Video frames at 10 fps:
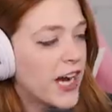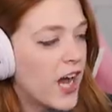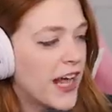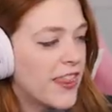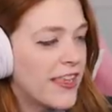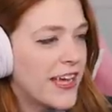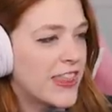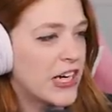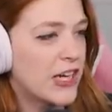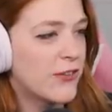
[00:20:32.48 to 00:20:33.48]
my God, I
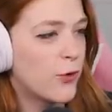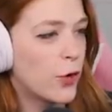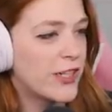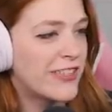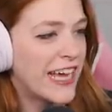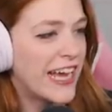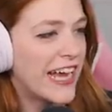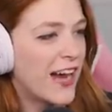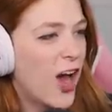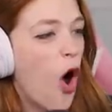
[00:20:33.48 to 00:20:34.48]
think they're
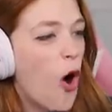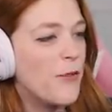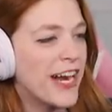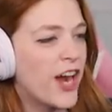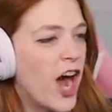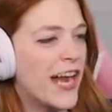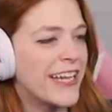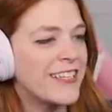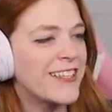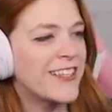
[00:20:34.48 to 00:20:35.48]
divorcing. Oh my God,
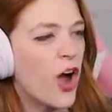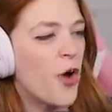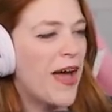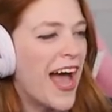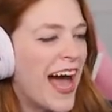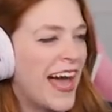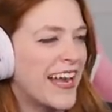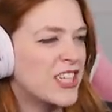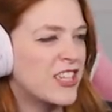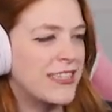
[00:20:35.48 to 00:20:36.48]
he's so
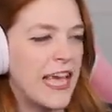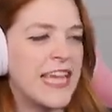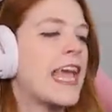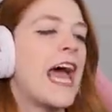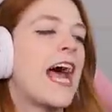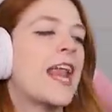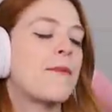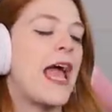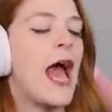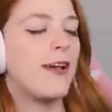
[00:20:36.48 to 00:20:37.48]
mad. She's like, get out
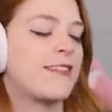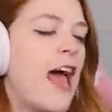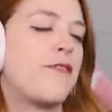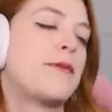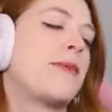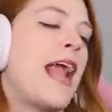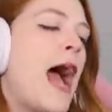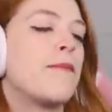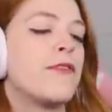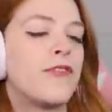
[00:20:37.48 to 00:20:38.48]
of my house. I haven't been
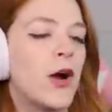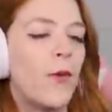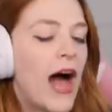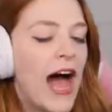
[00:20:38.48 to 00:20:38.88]
happy for a